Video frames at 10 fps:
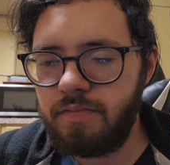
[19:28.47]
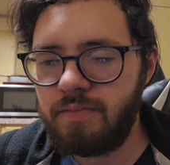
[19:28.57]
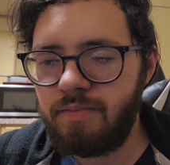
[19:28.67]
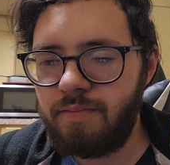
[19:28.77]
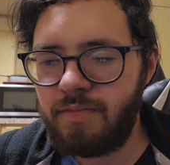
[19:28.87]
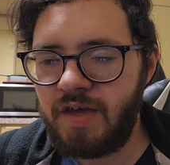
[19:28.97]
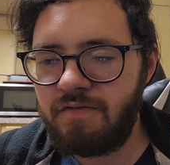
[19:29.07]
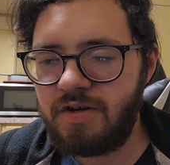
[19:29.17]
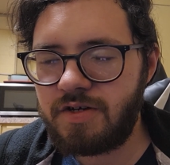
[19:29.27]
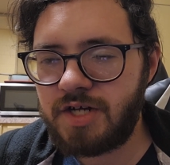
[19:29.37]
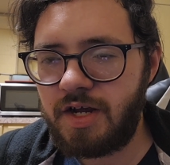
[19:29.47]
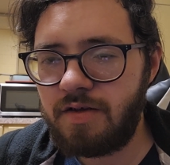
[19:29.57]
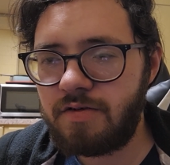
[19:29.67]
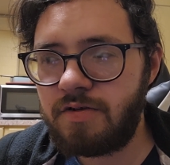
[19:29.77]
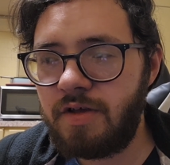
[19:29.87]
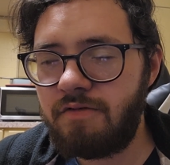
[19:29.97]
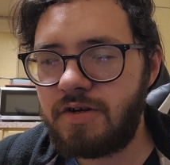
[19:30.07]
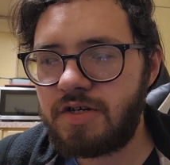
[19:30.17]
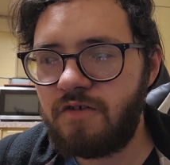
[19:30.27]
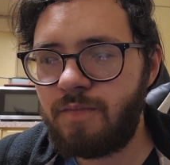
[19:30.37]
giving
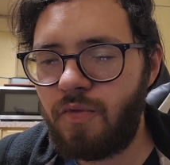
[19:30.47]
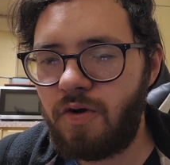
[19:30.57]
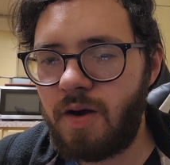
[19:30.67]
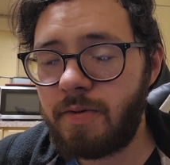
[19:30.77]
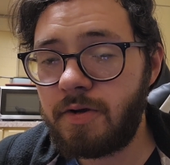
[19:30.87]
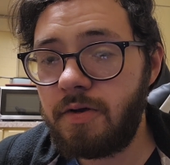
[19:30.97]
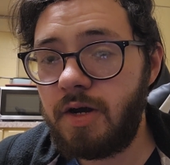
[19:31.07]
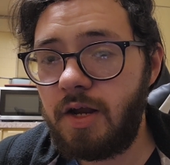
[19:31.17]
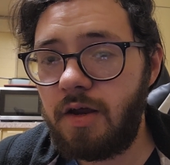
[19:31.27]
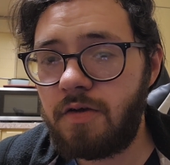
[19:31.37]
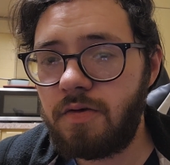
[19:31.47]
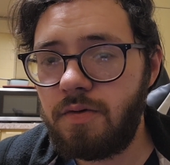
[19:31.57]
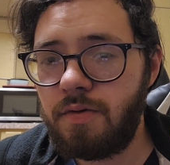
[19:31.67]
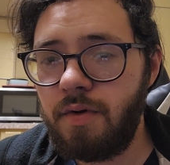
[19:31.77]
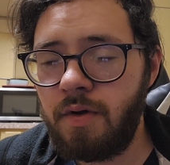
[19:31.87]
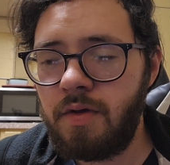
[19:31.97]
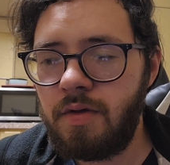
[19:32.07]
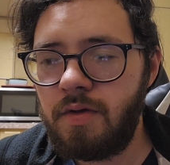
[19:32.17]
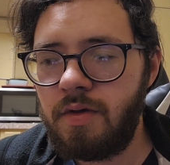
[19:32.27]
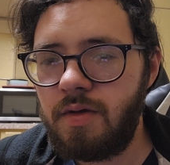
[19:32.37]
yourself more opportunity to
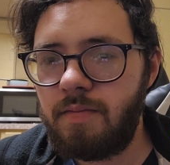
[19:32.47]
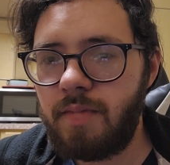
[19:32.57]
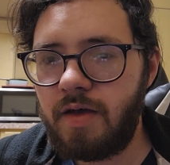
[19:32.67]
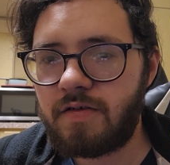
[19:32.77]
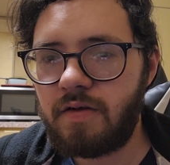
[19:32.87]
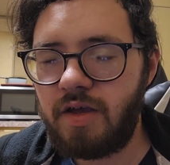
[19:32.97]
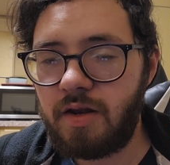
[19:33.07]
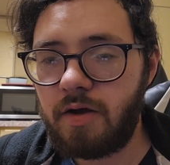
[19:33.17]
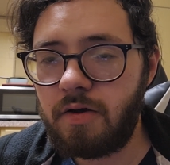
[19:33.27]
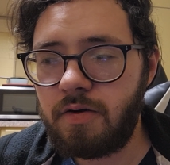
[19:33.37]
basically,